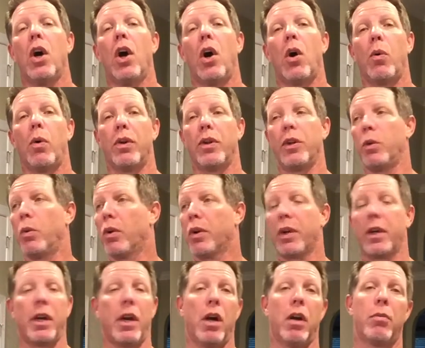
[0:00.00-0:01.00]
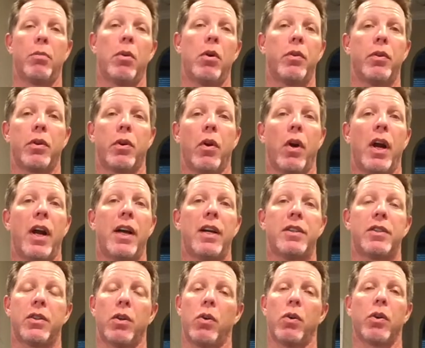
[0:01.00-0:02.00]
or whether you want to get out and mow the
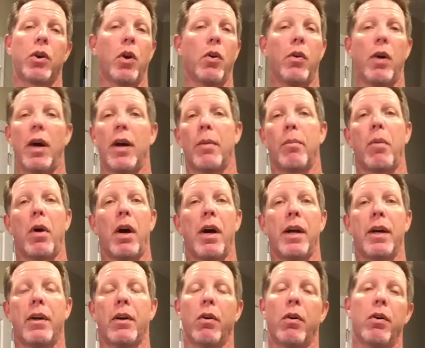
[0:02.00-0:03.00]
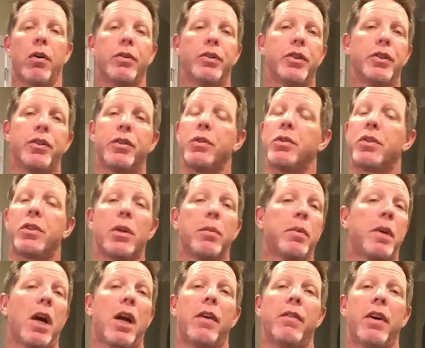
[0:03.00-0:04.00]
grass or go ride a bike or just do some
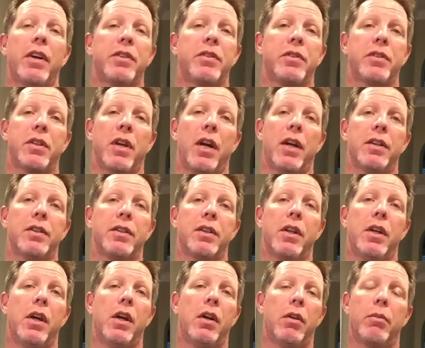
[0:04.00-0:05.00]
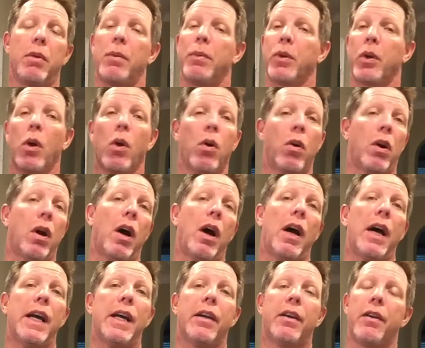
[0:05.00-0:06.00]
kind of exercise. Maybe go on a
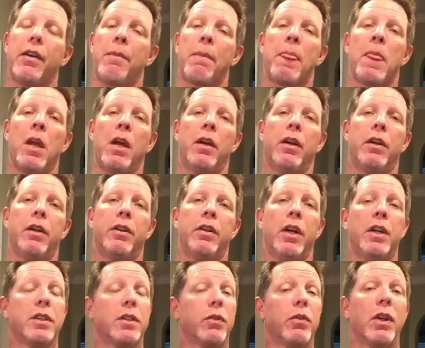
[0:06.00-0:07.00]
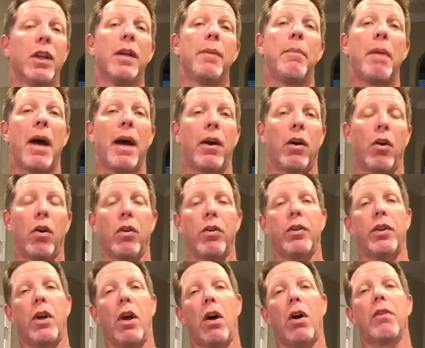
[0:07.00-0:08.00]
hike. Doesn't really matter on
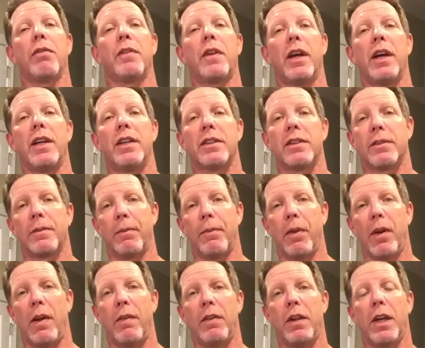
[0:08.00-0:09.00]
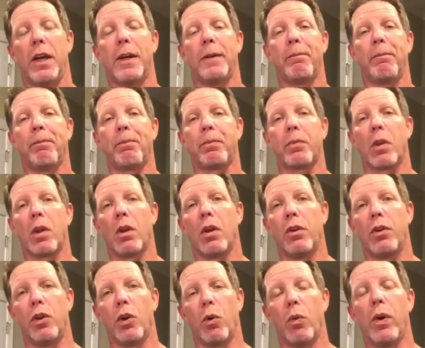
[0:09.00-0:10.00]
the off days. And then
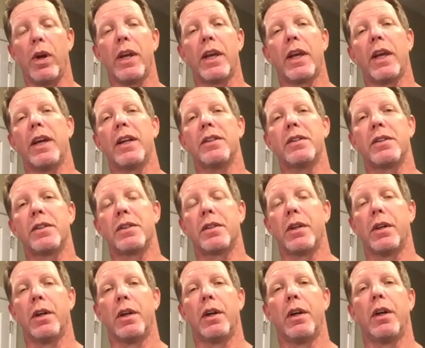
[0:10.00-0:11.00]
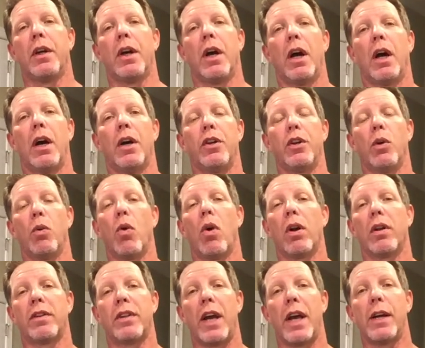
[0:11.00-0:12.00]
your weekends, you
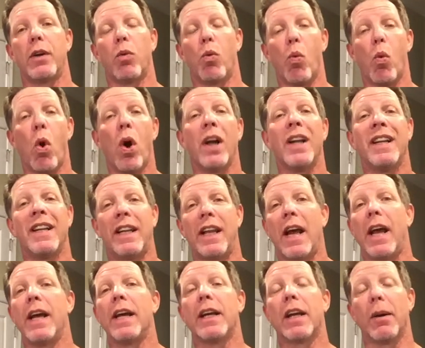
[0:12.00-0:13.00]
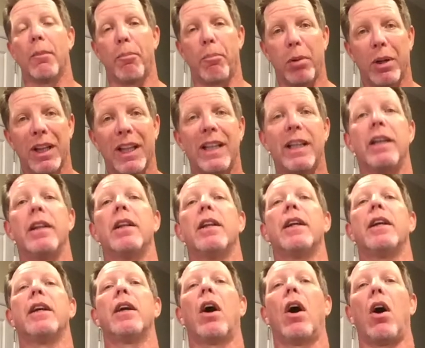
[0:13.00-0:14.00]
want to take one day
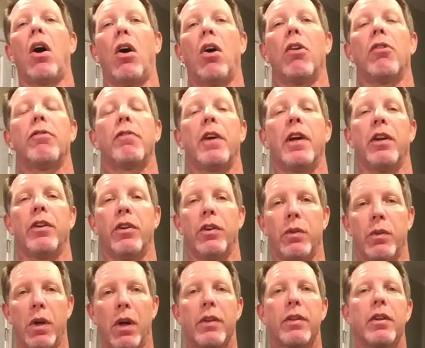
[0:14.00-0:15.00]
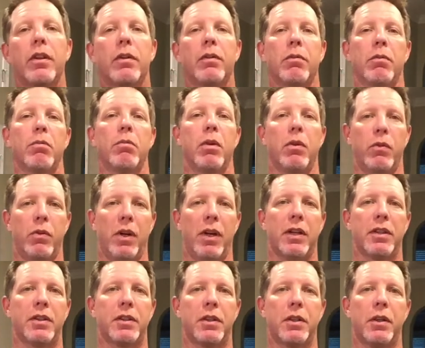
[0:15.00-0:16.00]
completely off and do nothing but
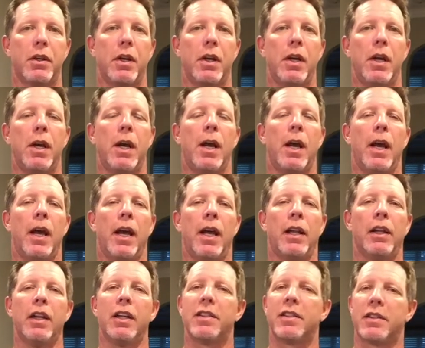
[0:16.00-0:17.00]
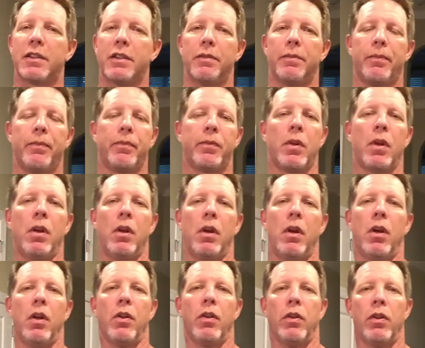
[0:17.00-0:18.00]
rest. And listen,
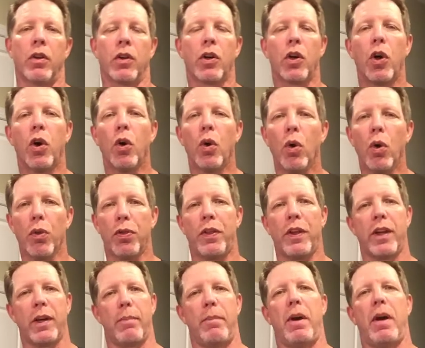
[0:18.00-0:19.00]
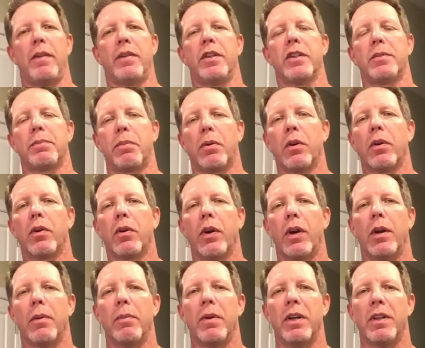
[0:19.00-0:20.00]
the cool thing about this
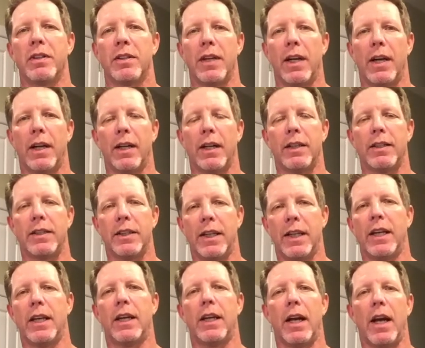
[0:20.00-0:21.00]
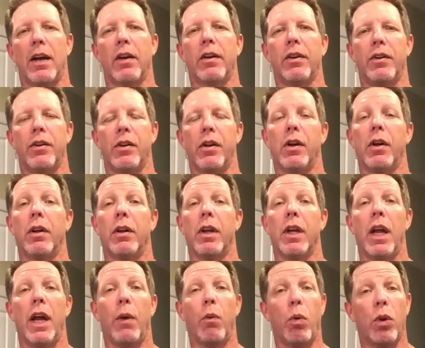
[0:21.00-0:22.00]
program is that it's in and out and done.
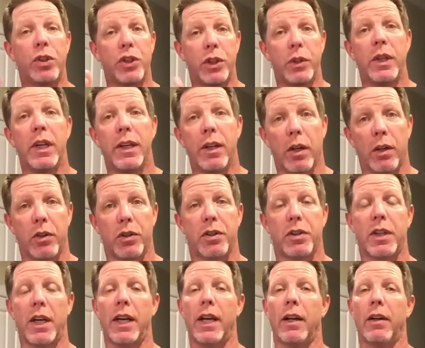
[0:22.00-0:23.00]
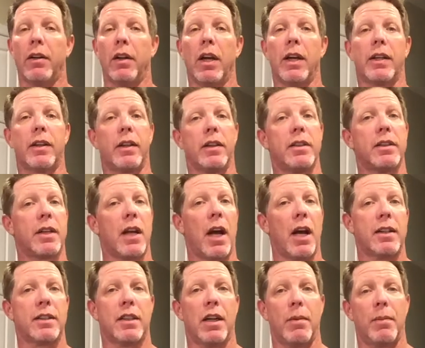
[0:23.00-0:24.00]
And what you need to understand, like these
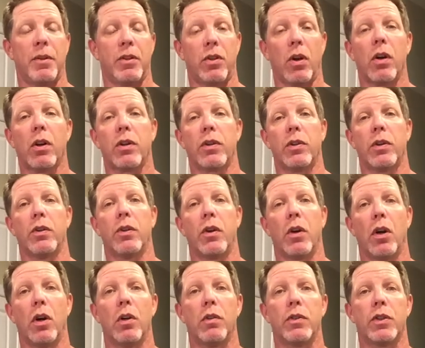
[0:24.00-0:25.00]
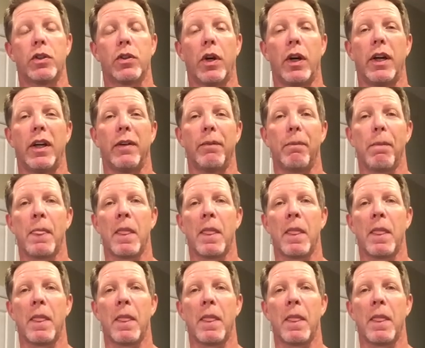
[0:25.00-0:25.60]
guys that I've been talking to that are overtraining,